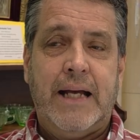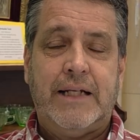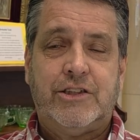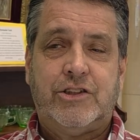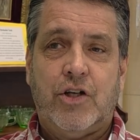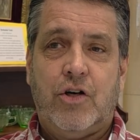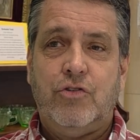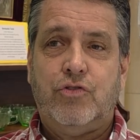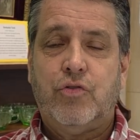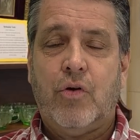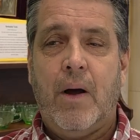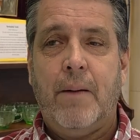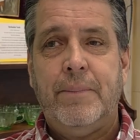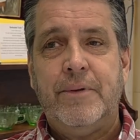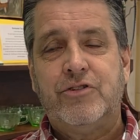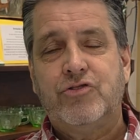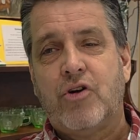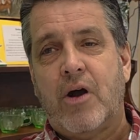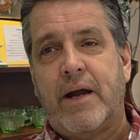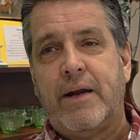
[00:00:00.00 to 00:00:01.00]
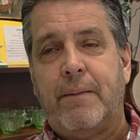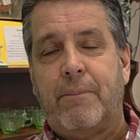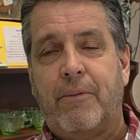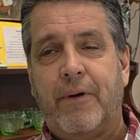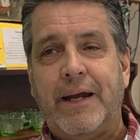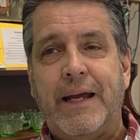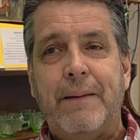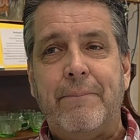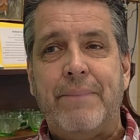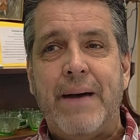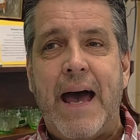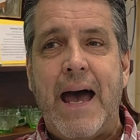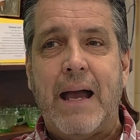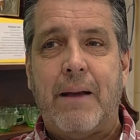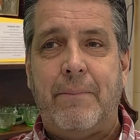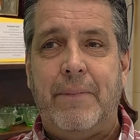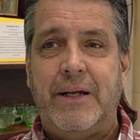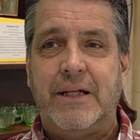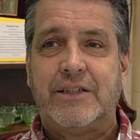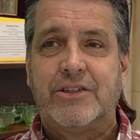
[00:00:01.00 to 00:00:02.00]
And so Trump is trying to bring it
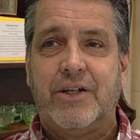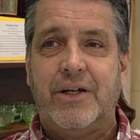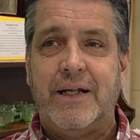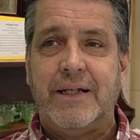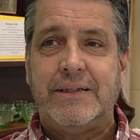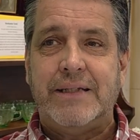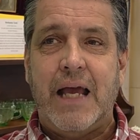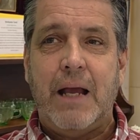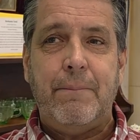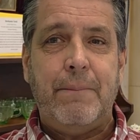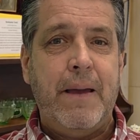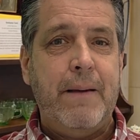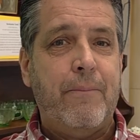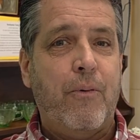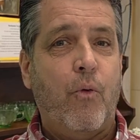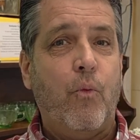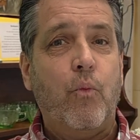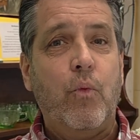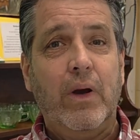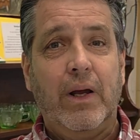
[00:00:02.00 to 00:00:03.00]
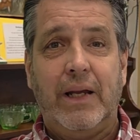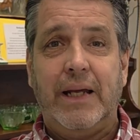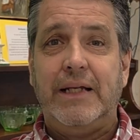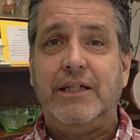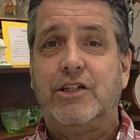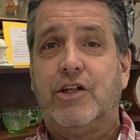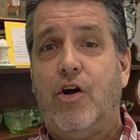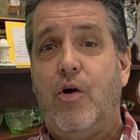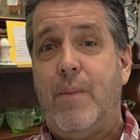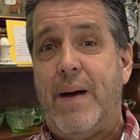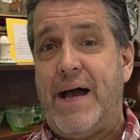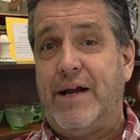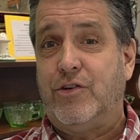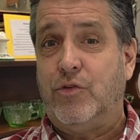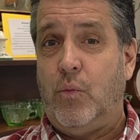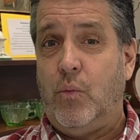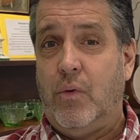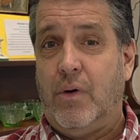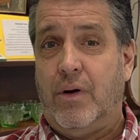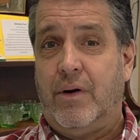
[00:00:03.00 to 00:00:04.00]
back, but it's going to take people willing to go back
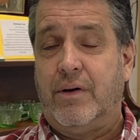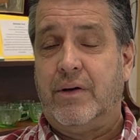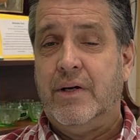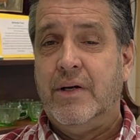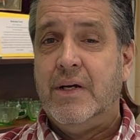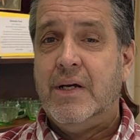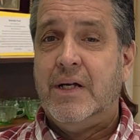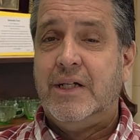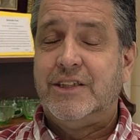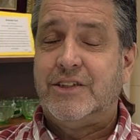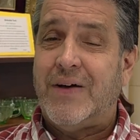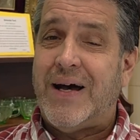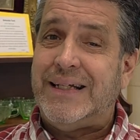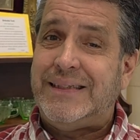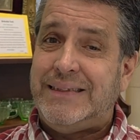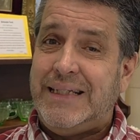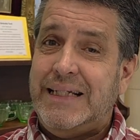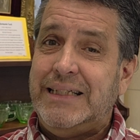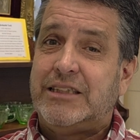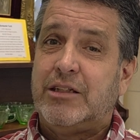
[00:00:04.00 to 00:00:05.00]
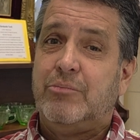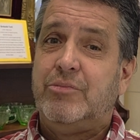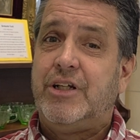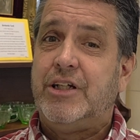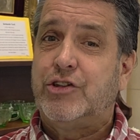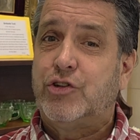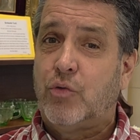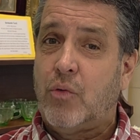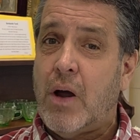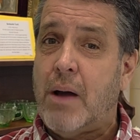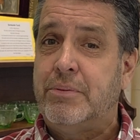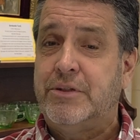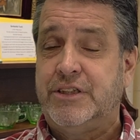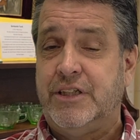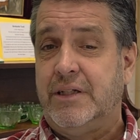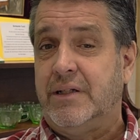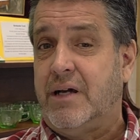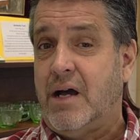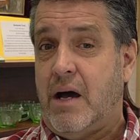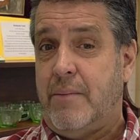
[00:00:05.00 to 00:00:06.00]
to work. So I see some
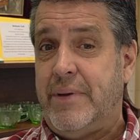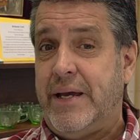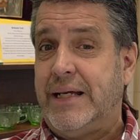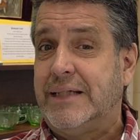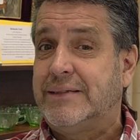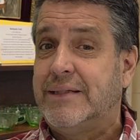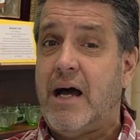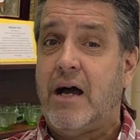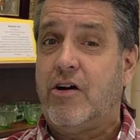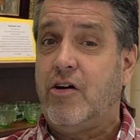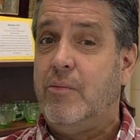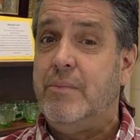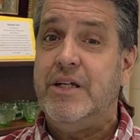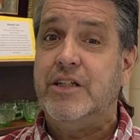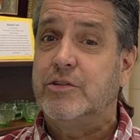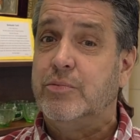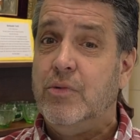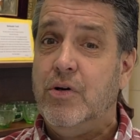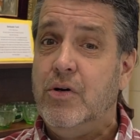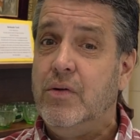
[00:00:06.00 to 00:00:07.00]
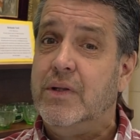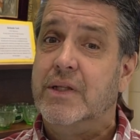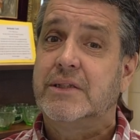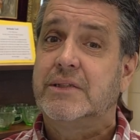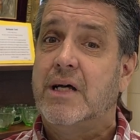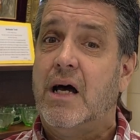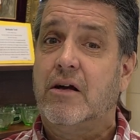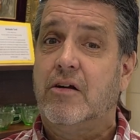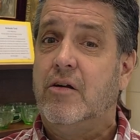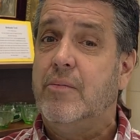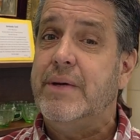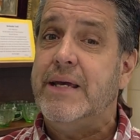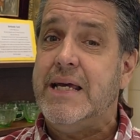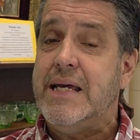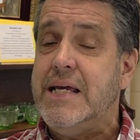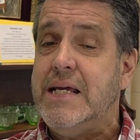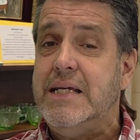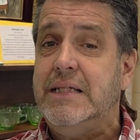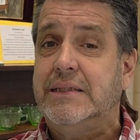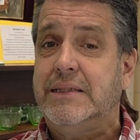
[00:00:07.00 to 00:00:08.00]
disruption coming. It's not going to be smooth. It's not going to be
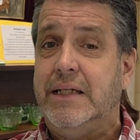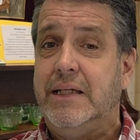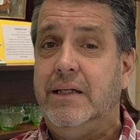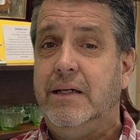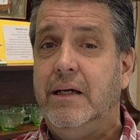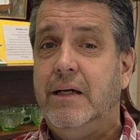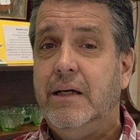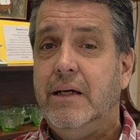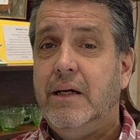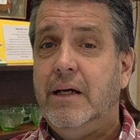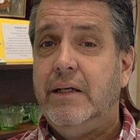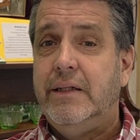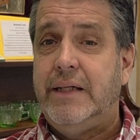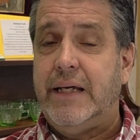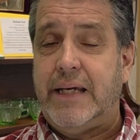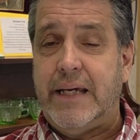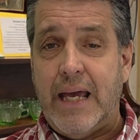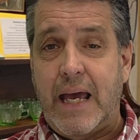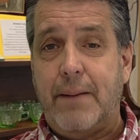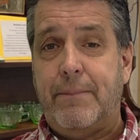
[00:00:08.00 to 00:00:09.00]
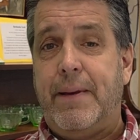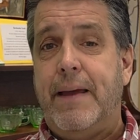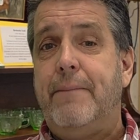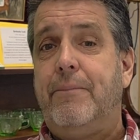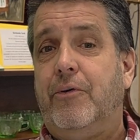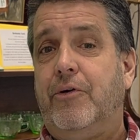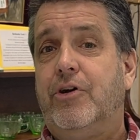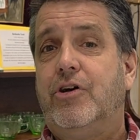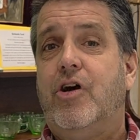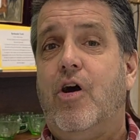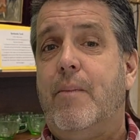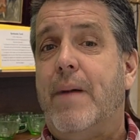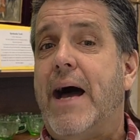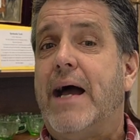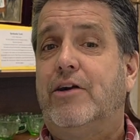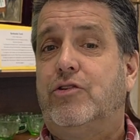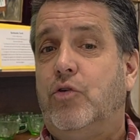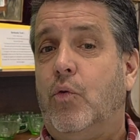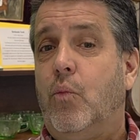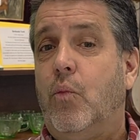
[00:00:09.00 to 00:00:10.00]
easy to get people to go
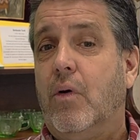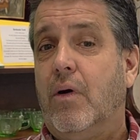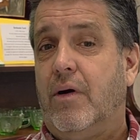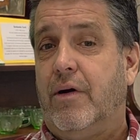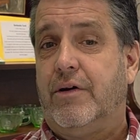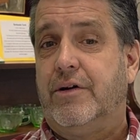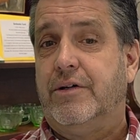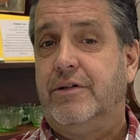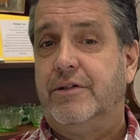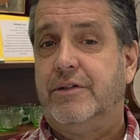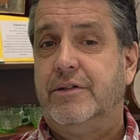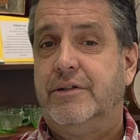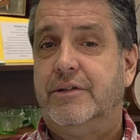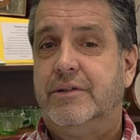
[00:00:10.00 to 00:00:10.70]
back to work.